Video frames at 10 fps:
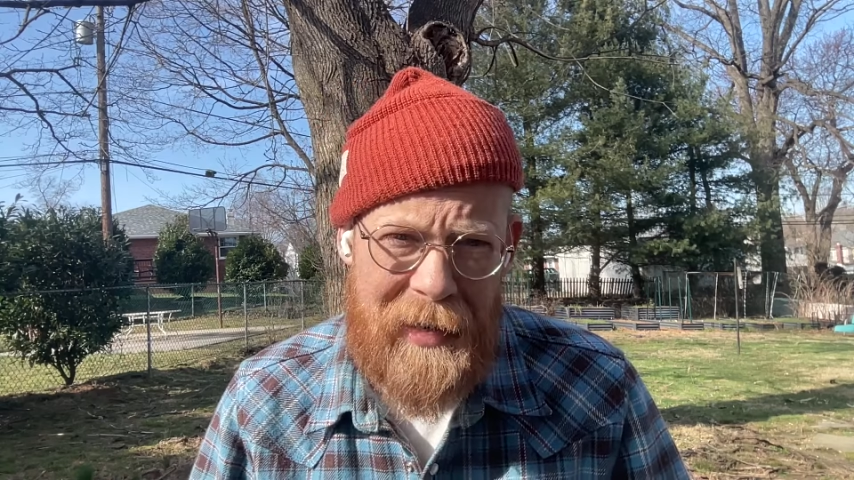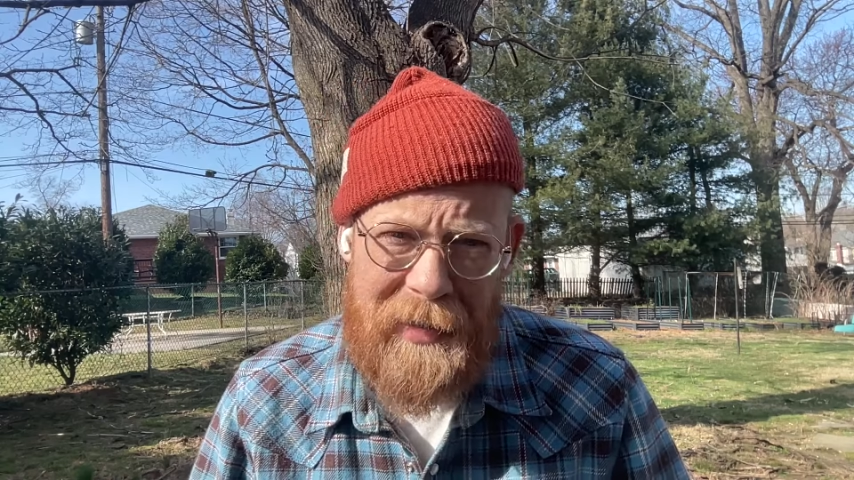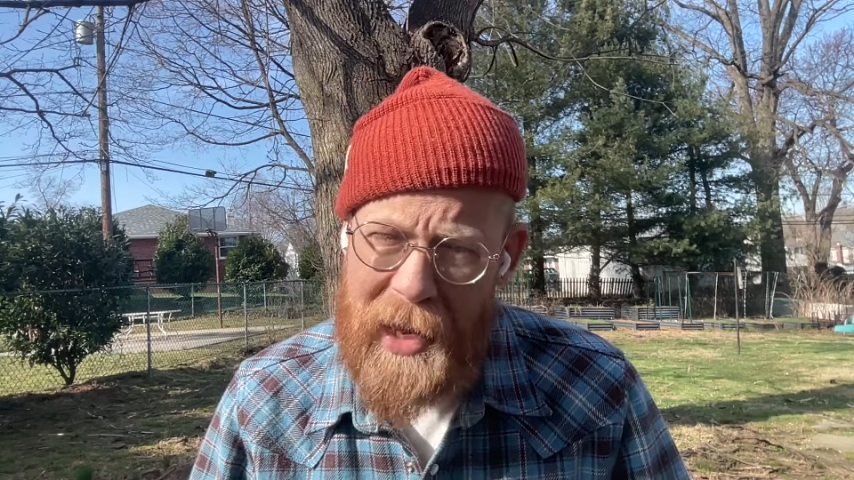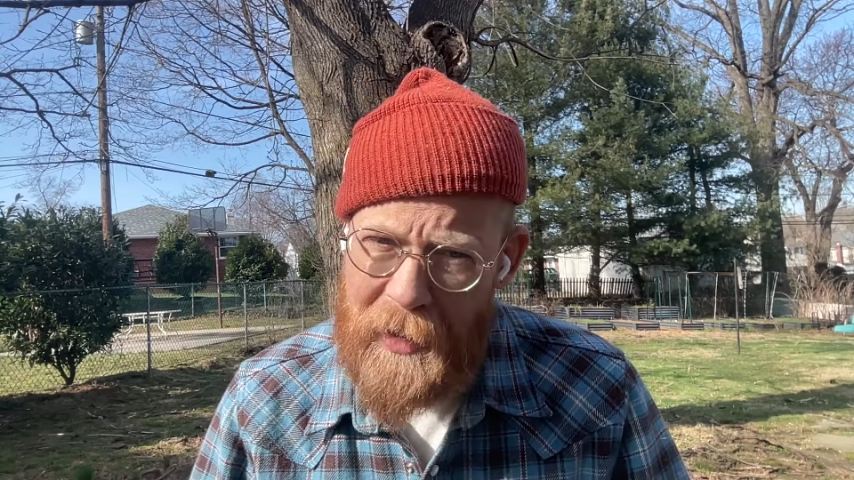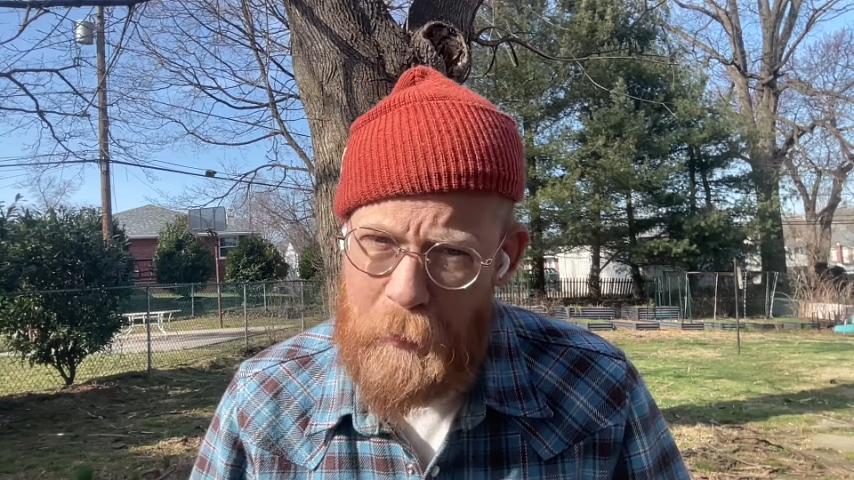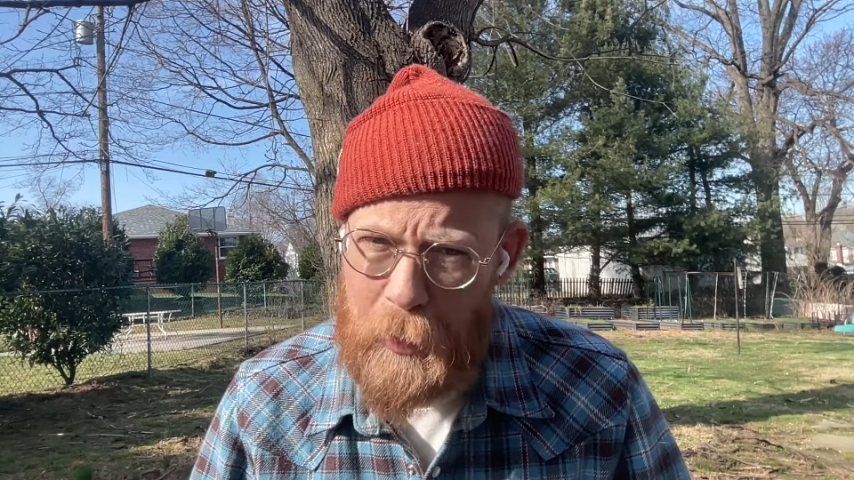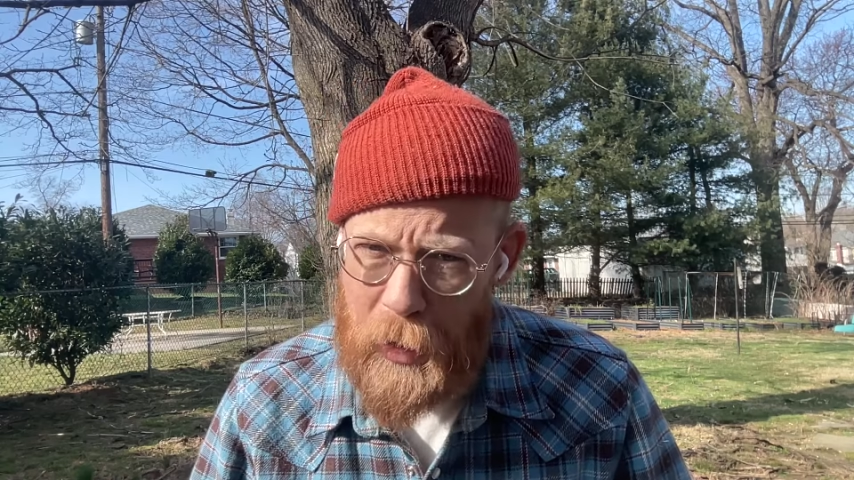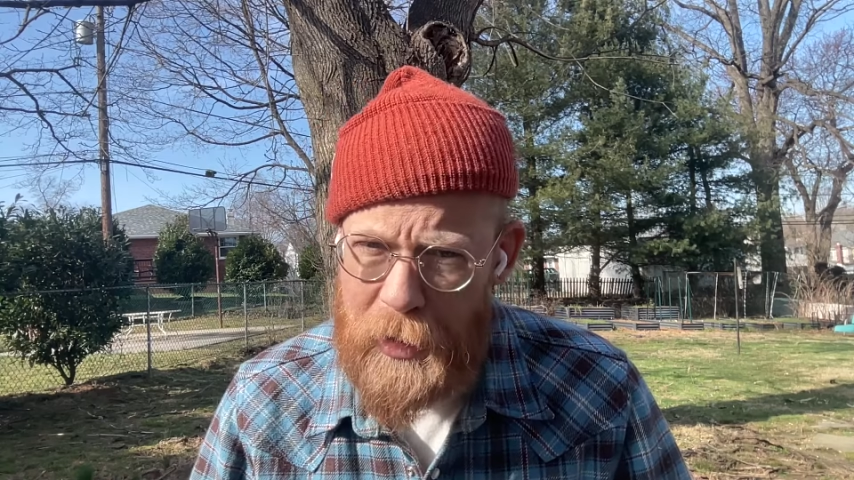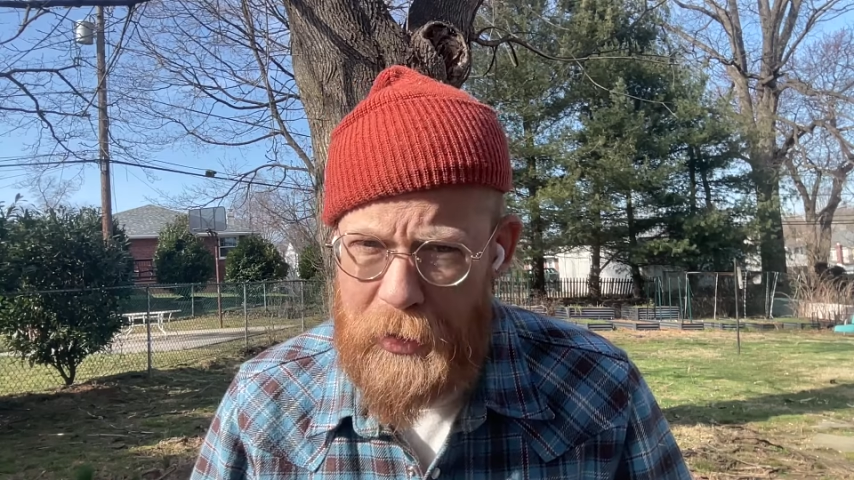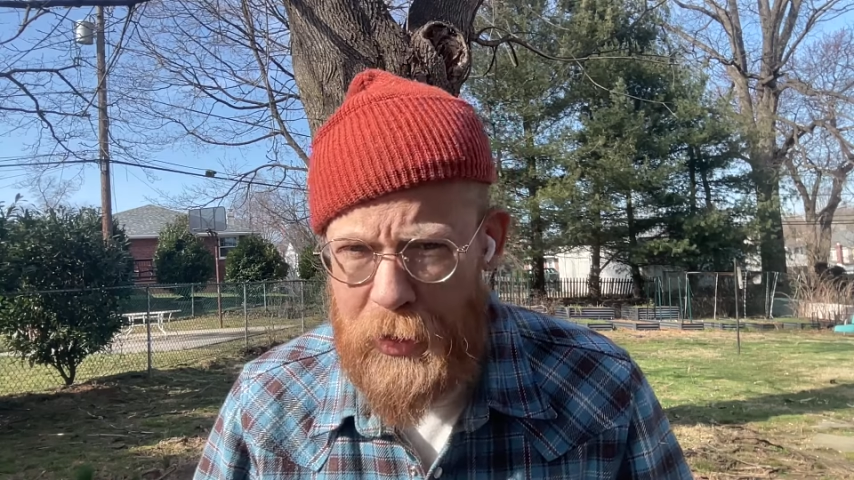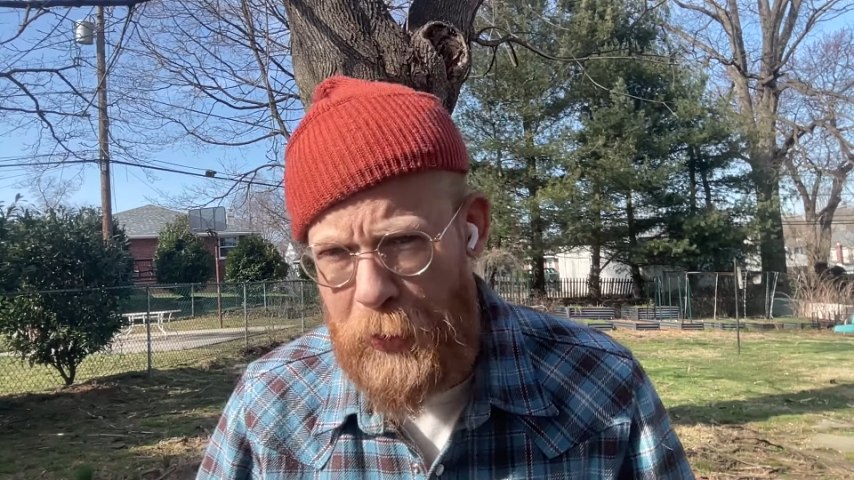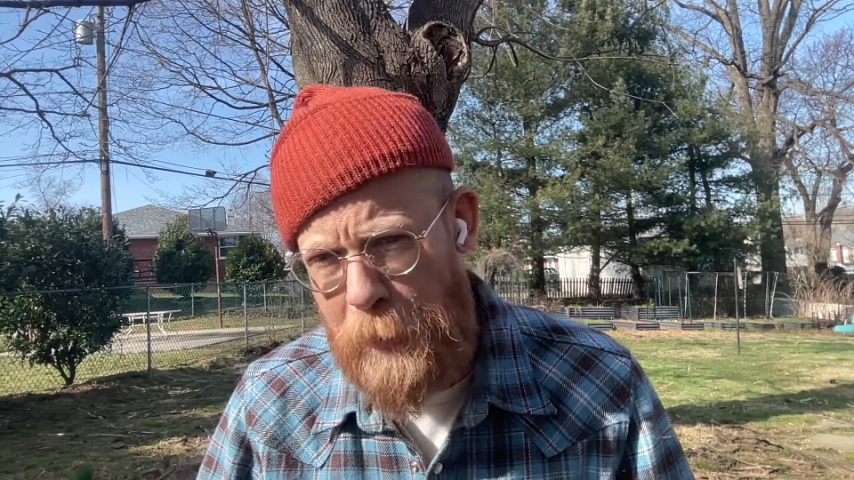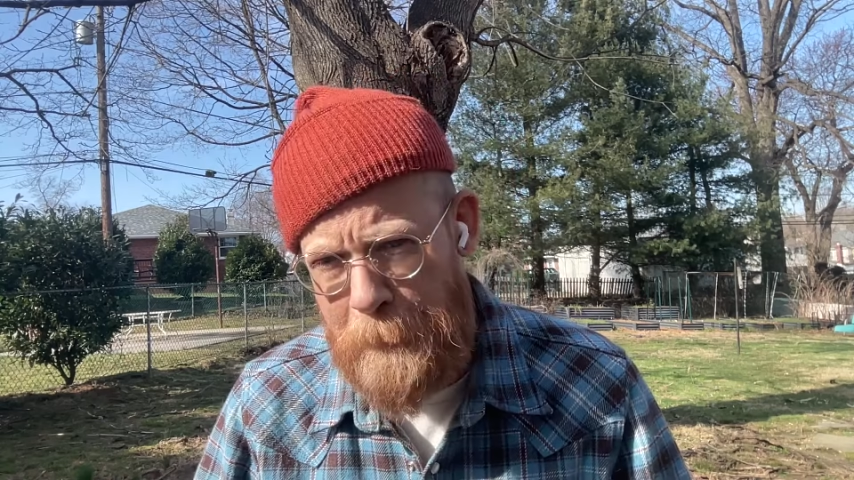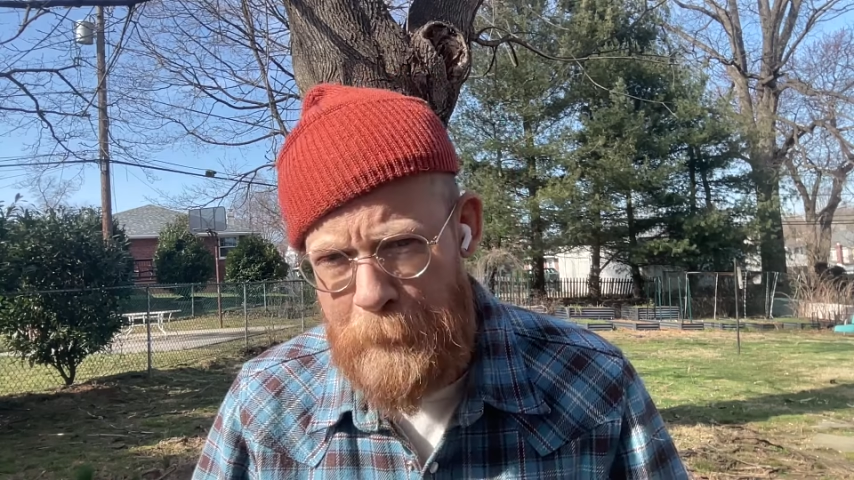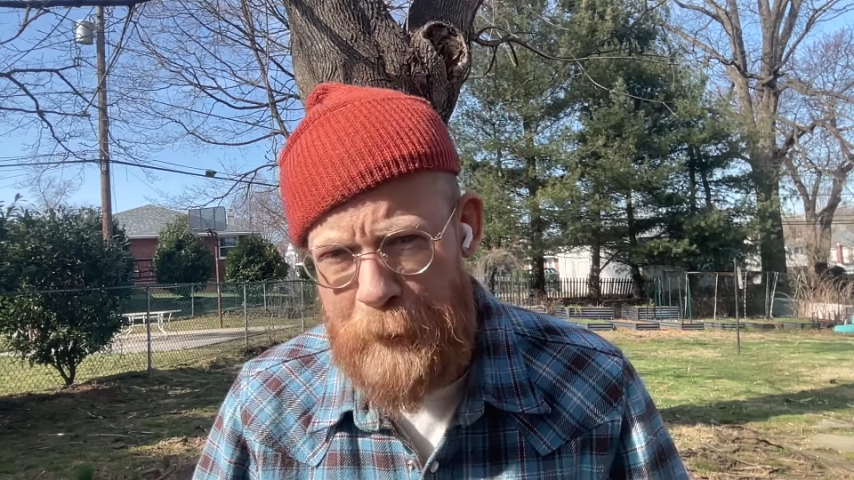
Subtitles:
staff brought suit.